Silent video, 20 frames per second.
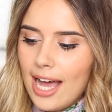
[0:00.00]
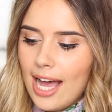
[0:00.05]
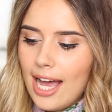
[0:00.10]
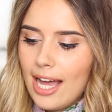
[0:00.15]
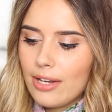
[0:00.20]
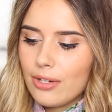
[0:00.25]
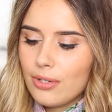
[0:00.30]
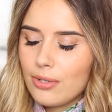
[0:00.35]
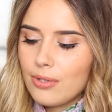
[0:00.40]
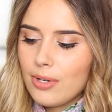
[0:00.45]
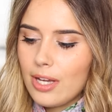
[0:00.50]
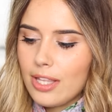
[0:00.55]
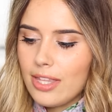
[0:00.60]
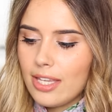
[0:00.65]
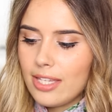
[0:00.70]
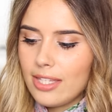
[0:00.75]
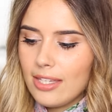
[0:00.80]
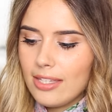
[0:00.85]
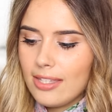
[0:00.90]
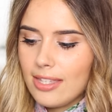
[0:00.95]
handle and
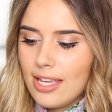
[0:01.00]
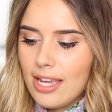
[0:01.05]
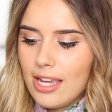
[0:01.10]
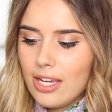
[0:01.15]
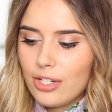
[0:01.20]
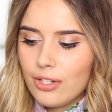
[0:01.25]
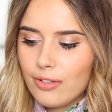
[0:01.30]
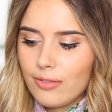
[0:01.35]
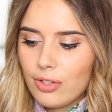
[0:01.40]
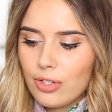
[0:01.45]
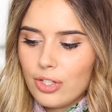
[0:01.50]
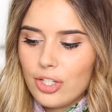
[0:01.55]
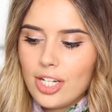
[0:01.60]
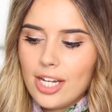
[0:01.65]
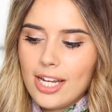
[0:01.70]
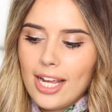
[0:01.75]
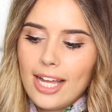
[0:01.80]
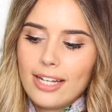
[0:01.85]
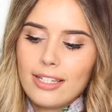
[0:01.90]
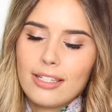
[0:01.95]
this is the
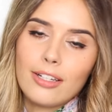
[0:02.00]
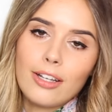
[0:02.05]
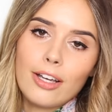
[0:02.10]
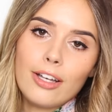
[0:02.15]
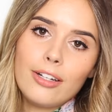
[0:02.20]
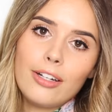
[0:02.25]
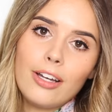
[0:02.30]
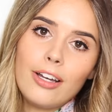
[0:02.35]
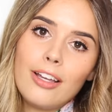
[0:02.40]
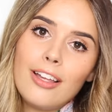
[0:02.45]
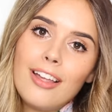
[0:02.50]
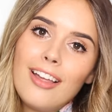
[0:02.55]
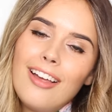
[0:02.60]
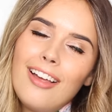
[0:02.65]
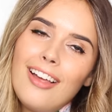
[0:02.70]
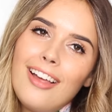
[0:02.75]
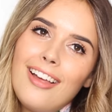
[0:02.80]
Givenchy Antigona.